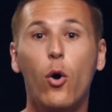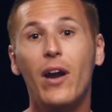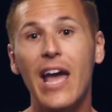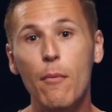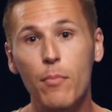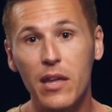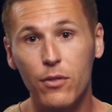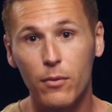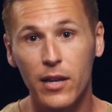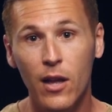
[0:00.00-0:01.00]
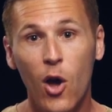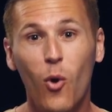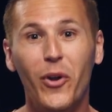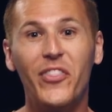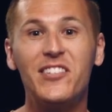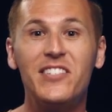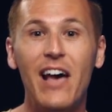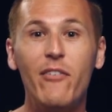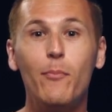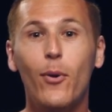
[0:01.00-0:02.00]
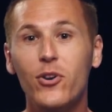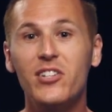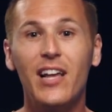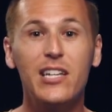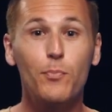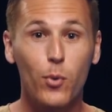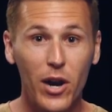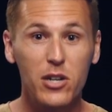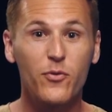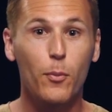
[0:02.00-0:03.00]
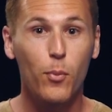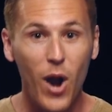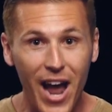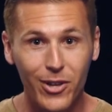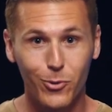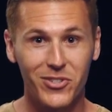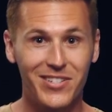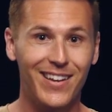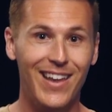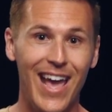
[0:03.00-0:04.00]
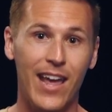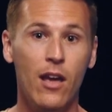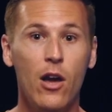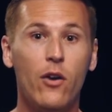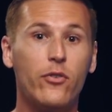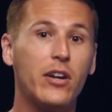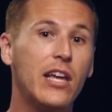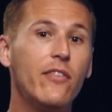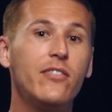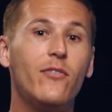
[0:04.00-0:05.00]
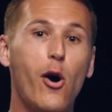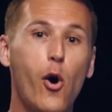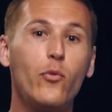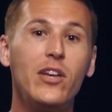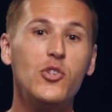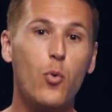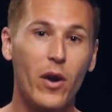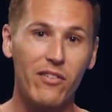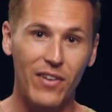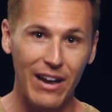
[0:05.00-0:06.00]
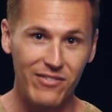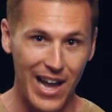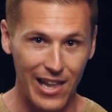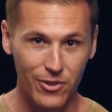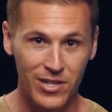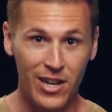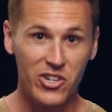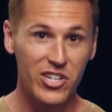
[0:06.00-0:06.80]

or MP3 with the 7 personalized prayers for prodigals today for a gift of only $25.